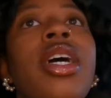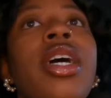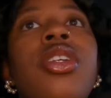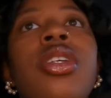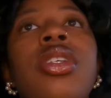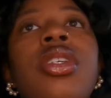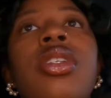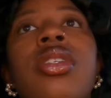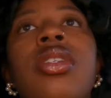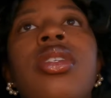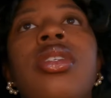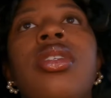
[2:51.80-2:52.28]
I
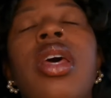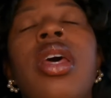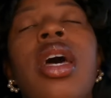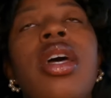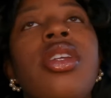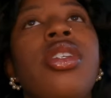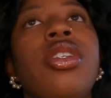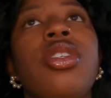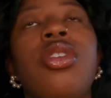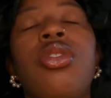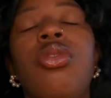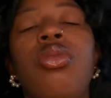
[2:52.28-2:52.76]
just
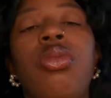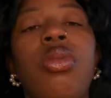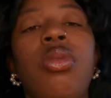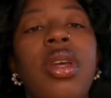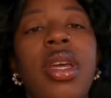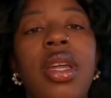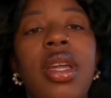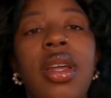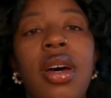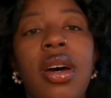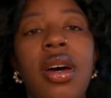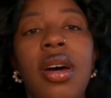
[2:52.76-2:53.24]
do
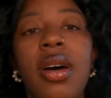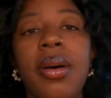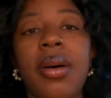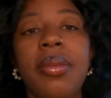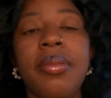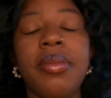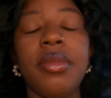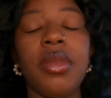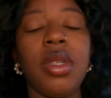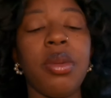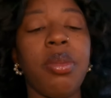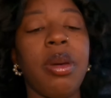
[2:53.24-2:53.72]

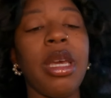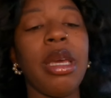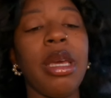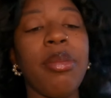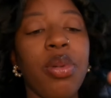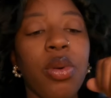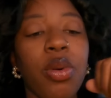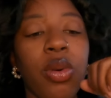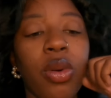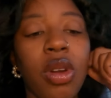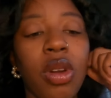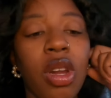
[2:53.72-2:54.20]
the
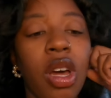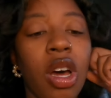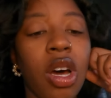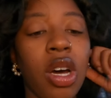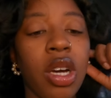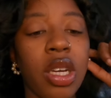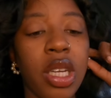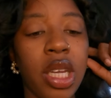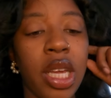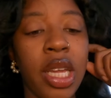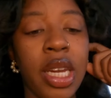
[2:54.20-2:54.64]
paper log.